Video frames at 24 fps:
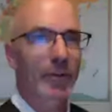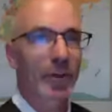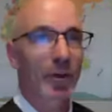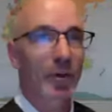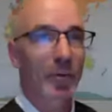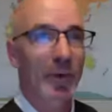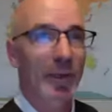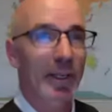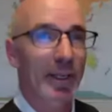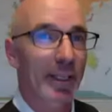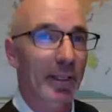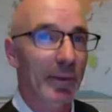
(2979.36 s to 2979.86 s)
know
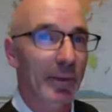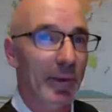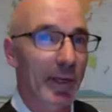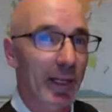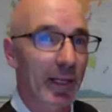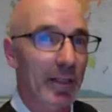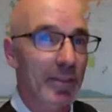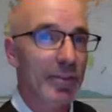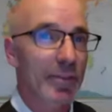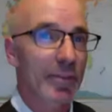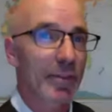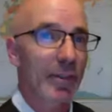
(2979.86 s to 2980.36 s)
about anyone
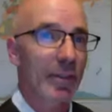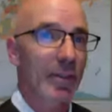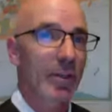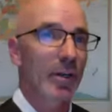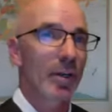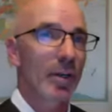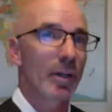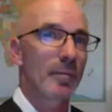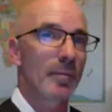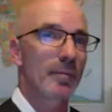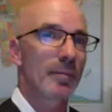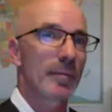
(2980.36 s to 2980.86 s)
else on the
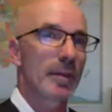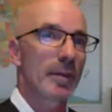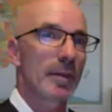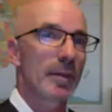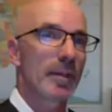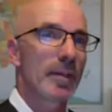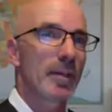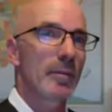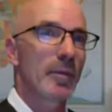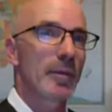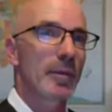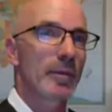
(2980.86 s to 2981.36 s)
call,
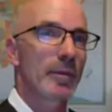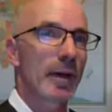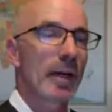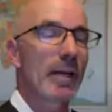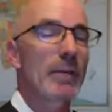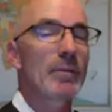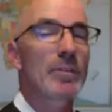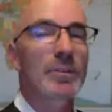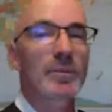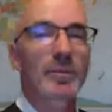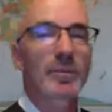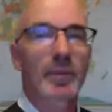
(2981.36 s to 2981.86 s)
but if
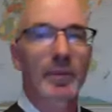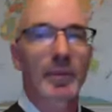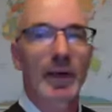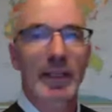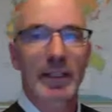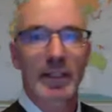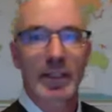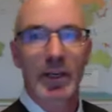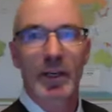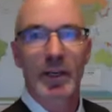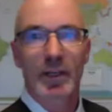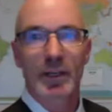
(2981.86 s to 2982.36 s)
I was at
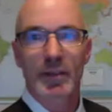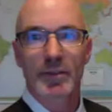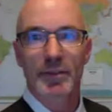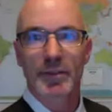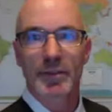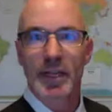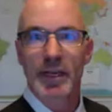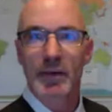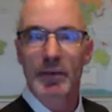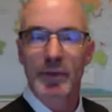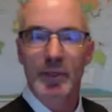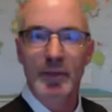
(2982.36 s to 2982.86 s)
McDonald's,
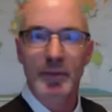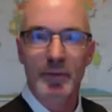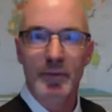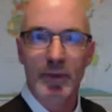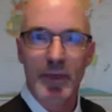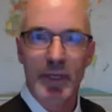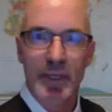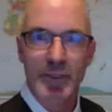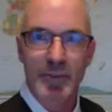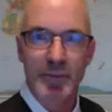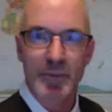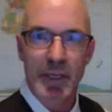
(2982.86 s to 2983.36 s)
that would
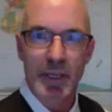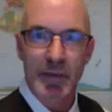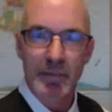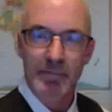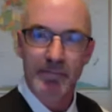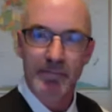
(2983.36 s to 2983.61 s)
impress me.